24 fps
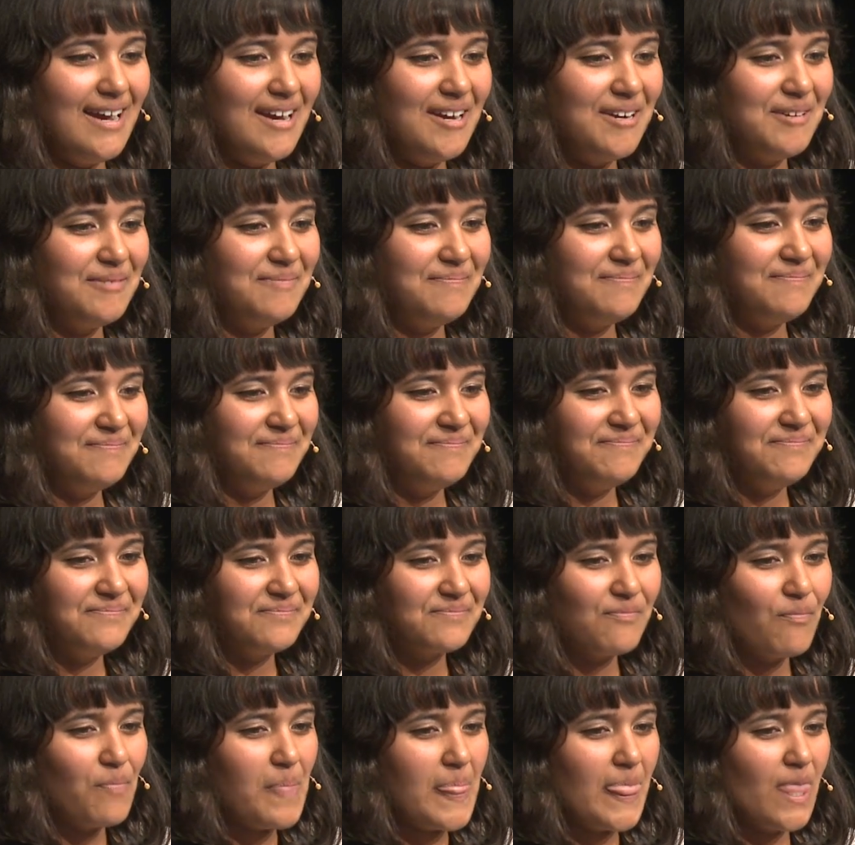Um,
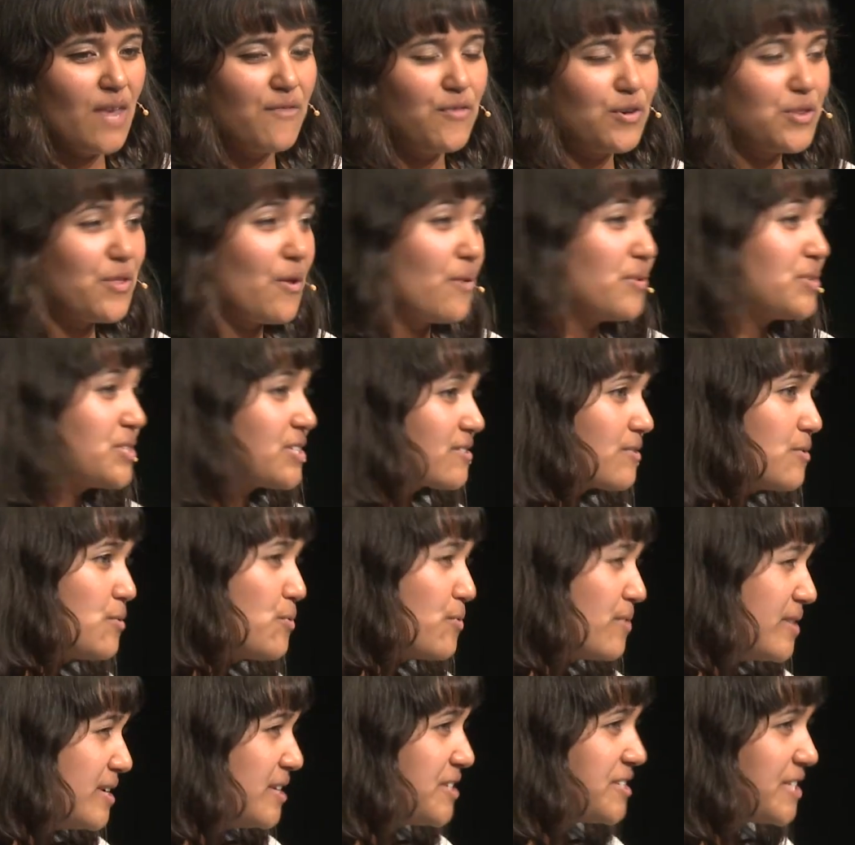For those
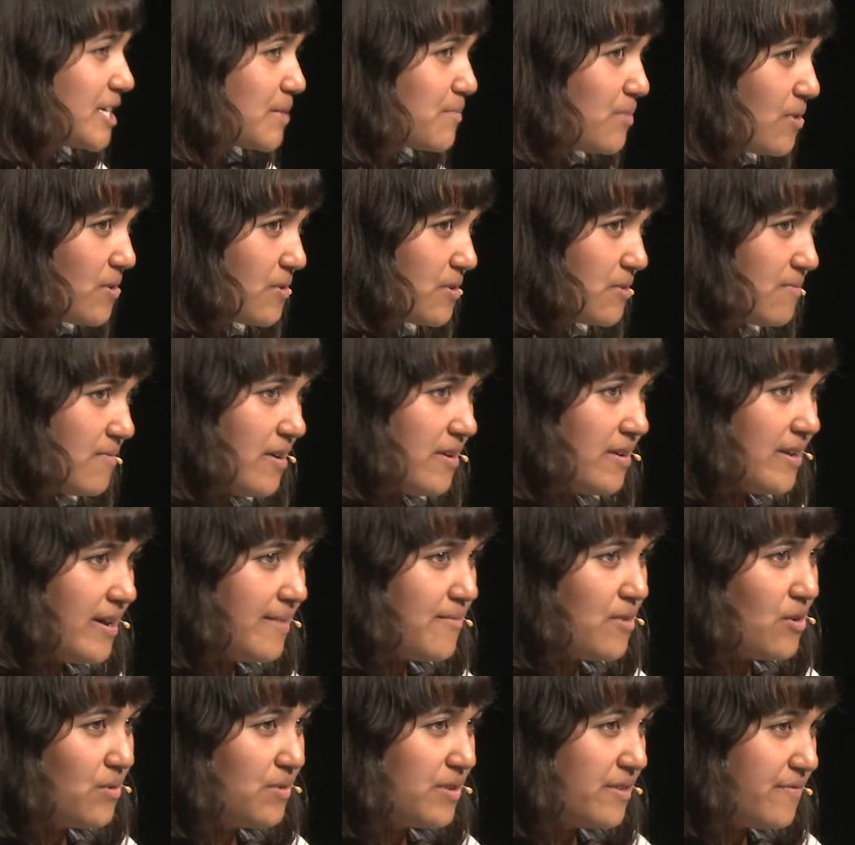who really dig Pokémon,
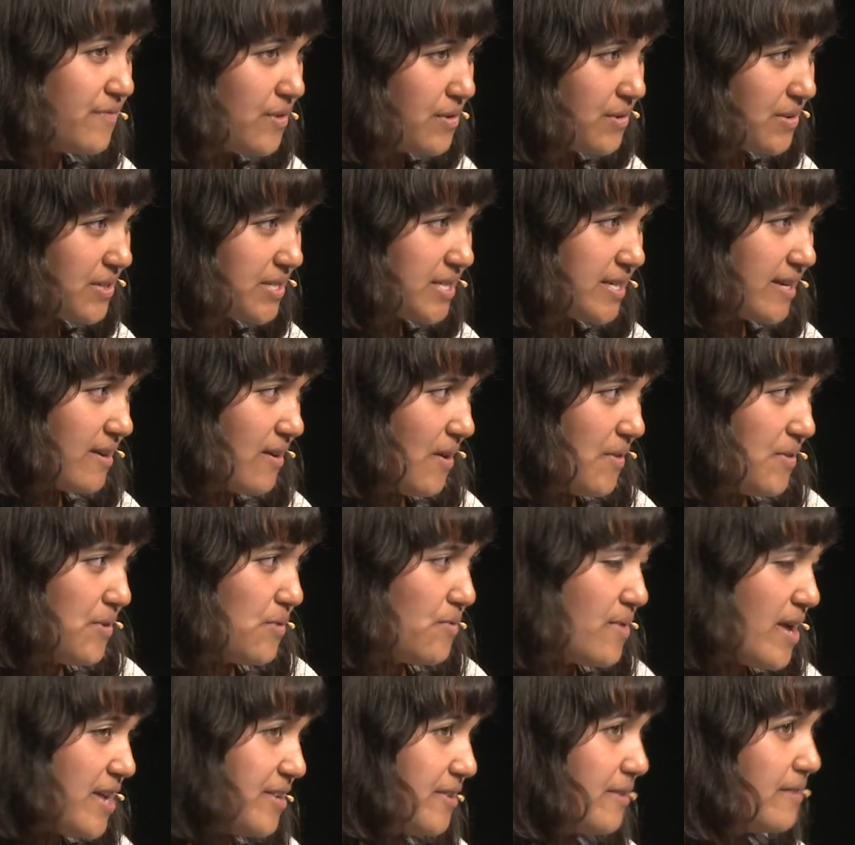I'm only focusing on
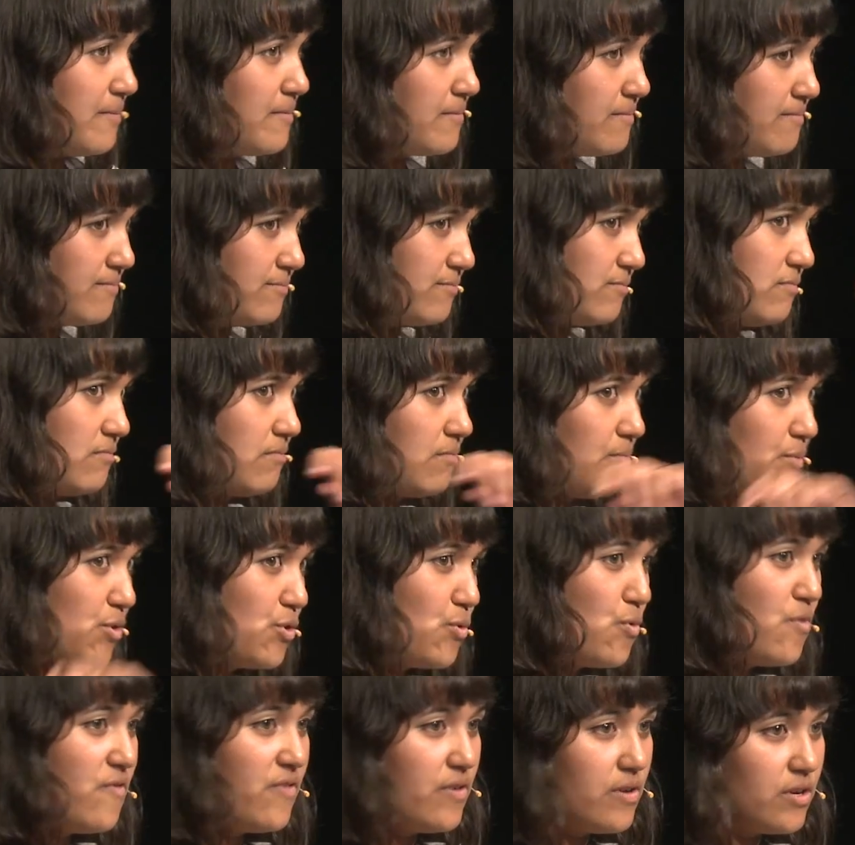the red and
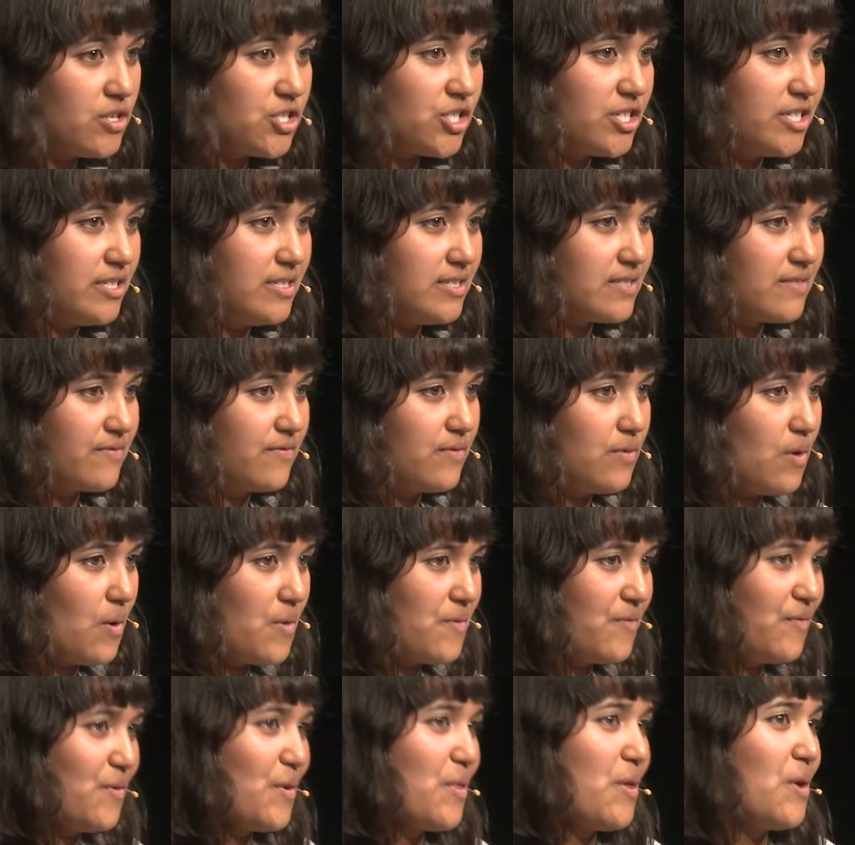blue versions.
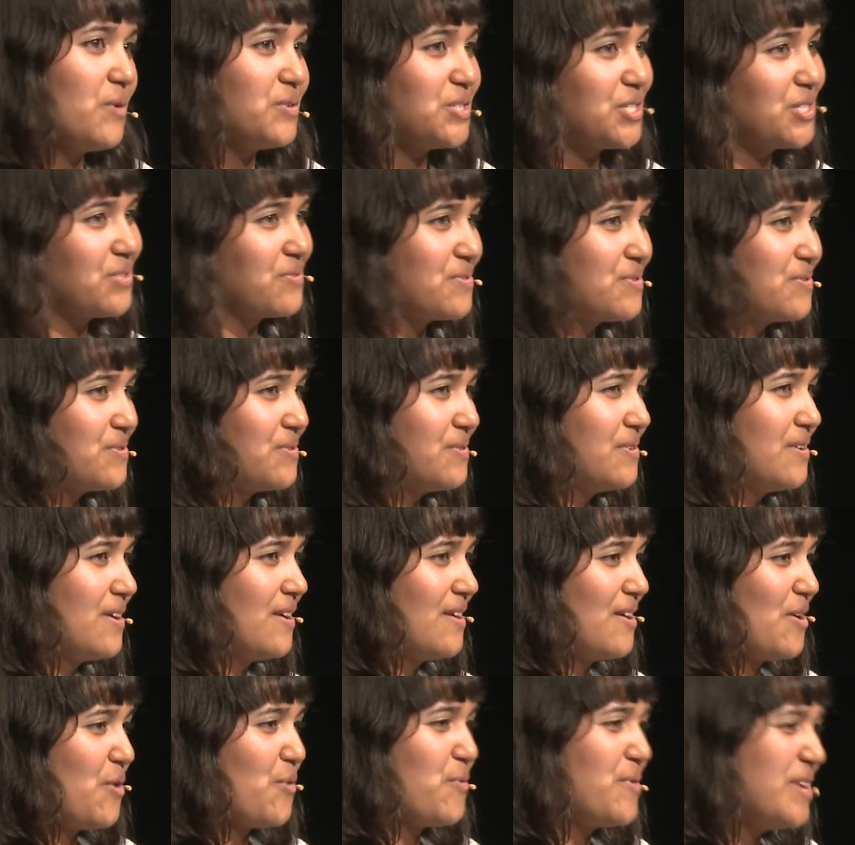For, for those who
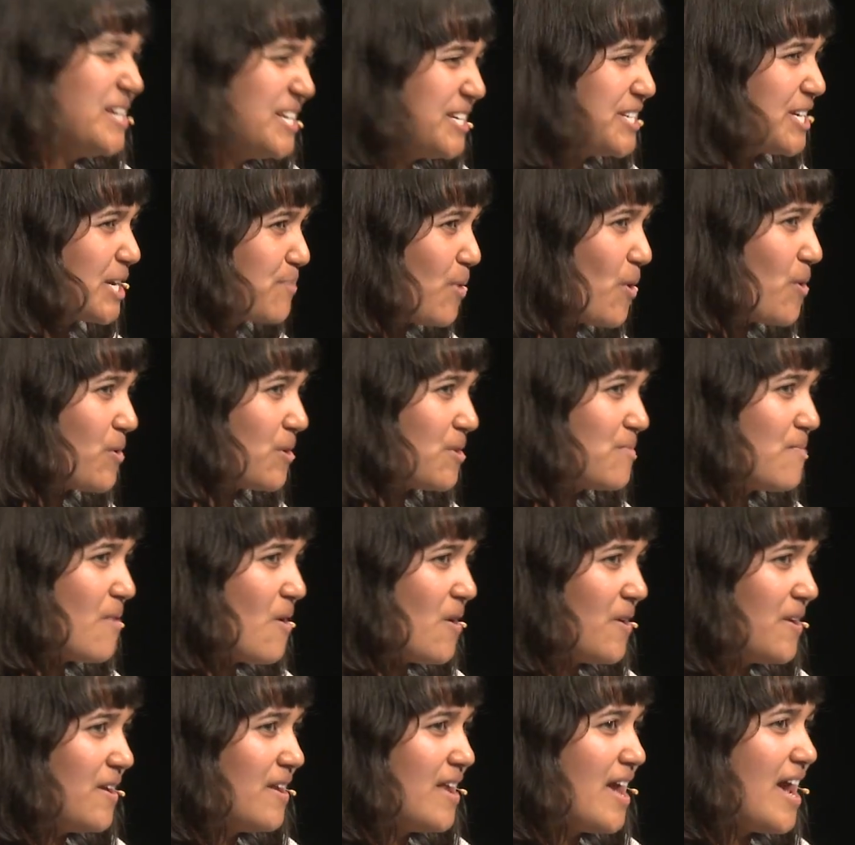really dig
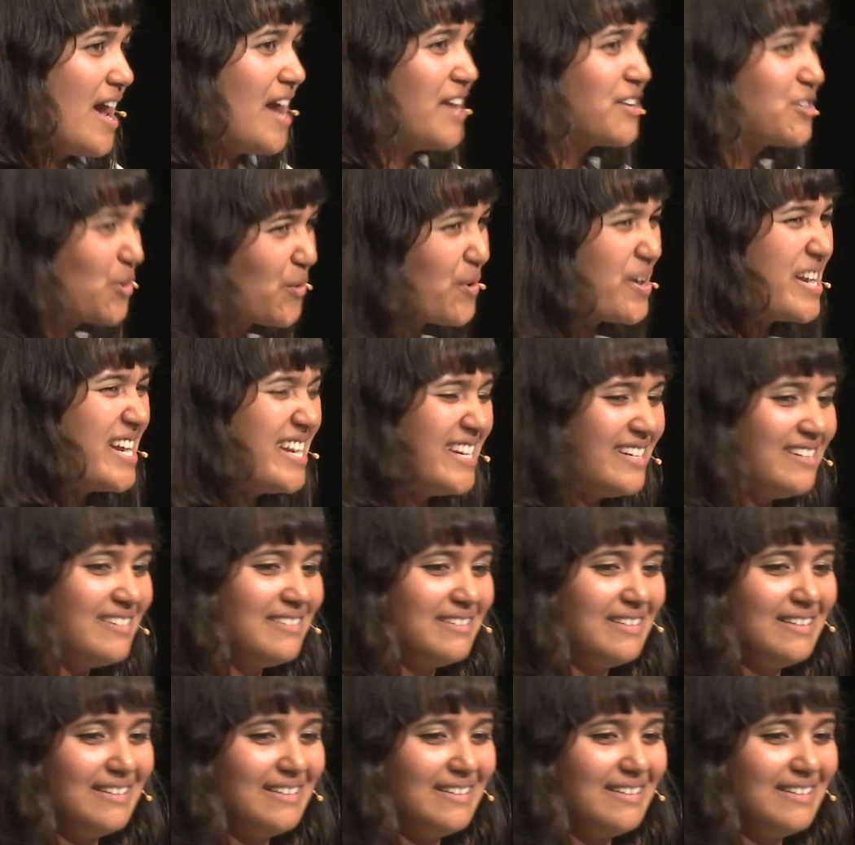Pokémon, and green.